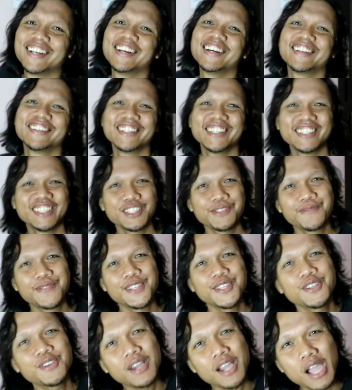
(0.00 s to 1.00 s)
In this
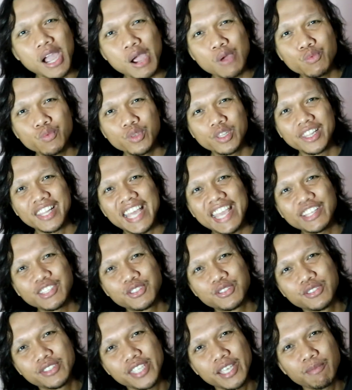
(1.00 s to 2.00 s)
video, I would
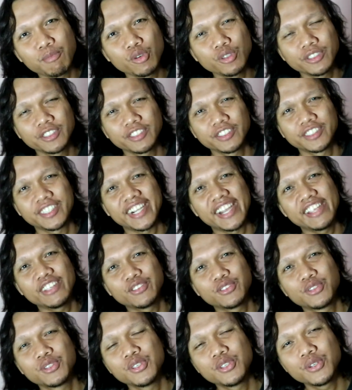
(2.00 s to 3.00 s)
like to
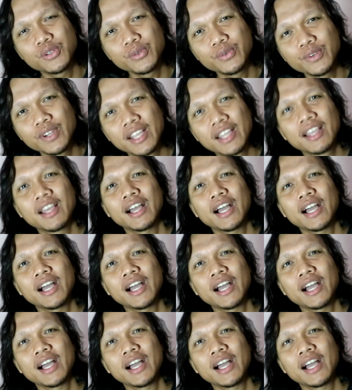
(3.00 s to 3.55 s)
demonstrate to you